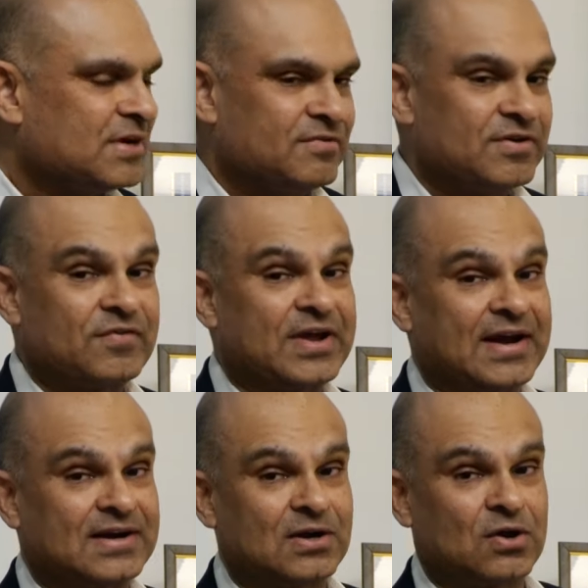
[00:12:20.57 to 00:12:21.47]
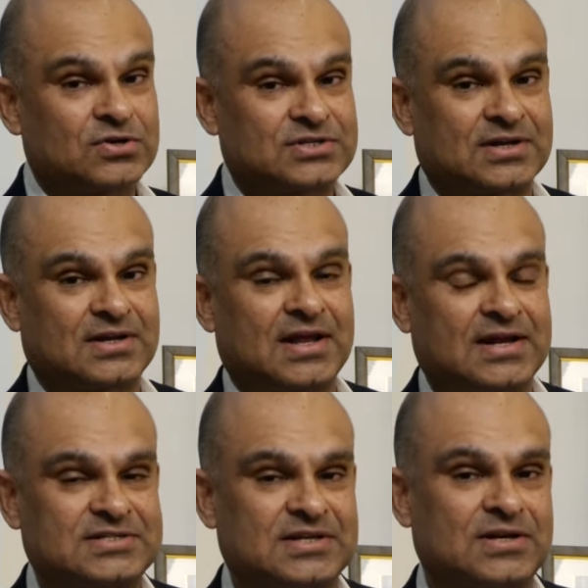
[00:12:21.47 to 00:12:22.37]
We have catalogs that our
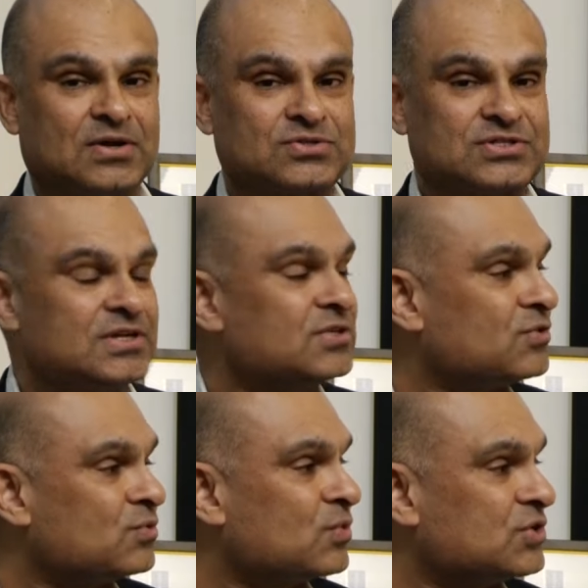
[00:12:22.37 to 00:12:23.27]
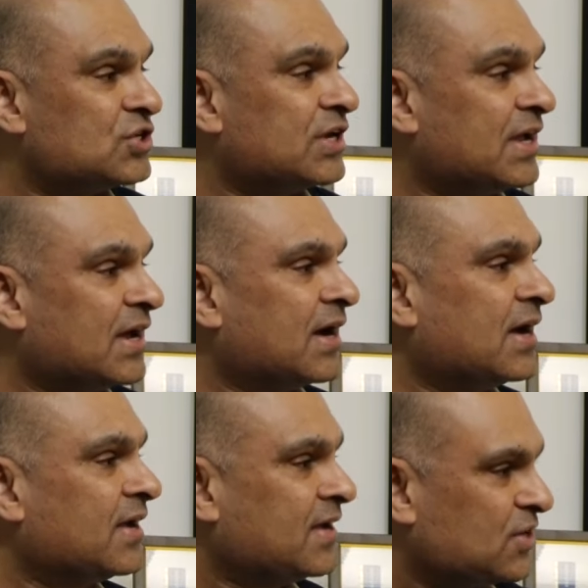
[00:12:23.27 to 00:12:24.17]
clients can now see through a Gen
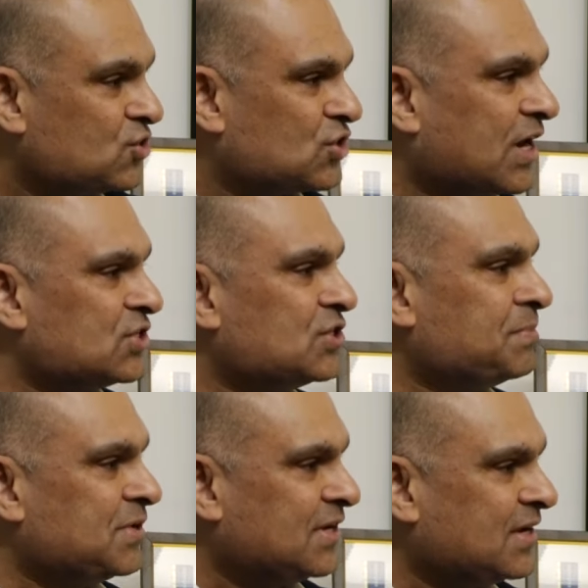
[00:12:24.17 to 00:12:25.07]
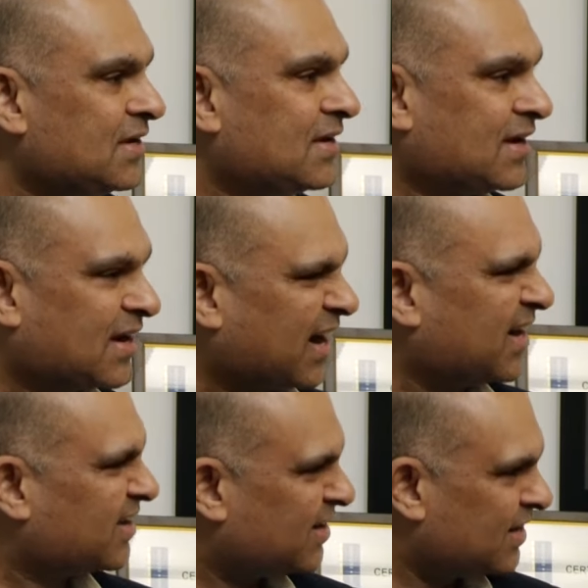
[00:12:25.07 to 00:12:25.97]
AI, Chat GPT
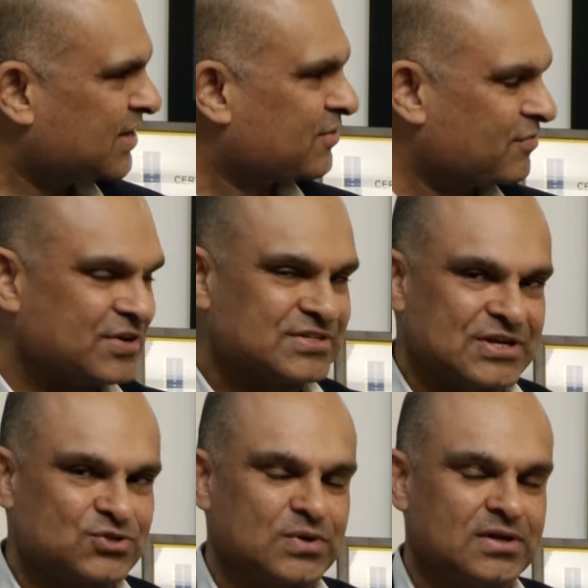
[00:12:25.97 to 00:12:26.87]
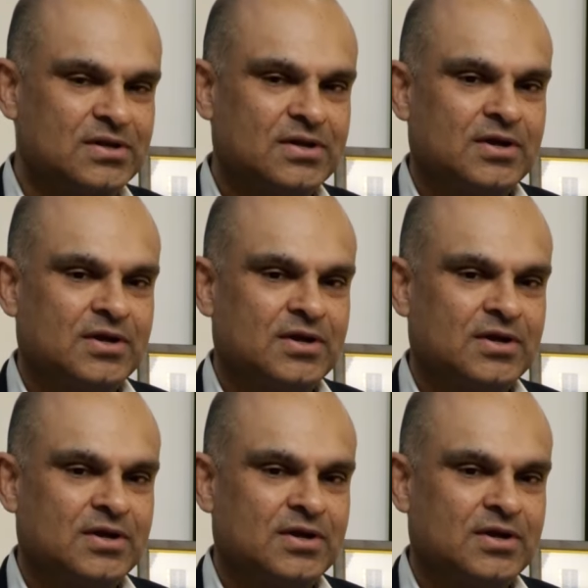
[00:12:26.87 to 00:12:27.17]
kind of interface as well.